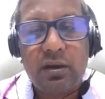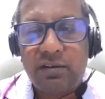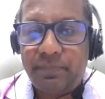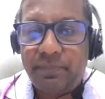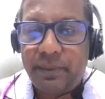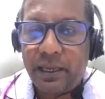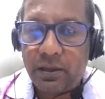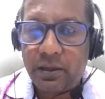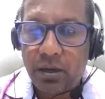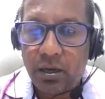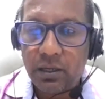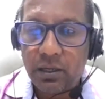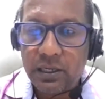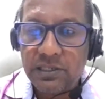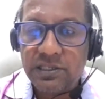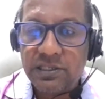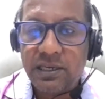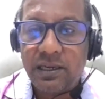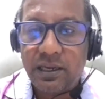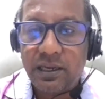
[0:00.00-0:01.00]
of my
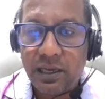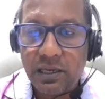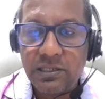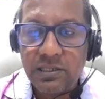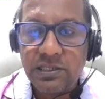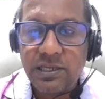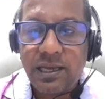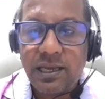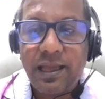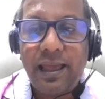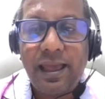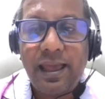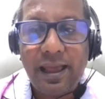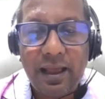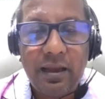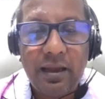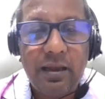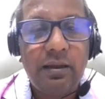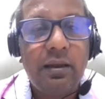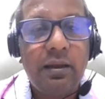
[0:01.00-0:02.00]
colleagues in LIASA
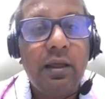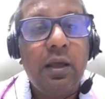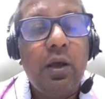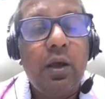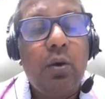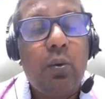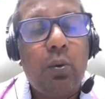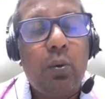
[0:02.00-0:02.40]
and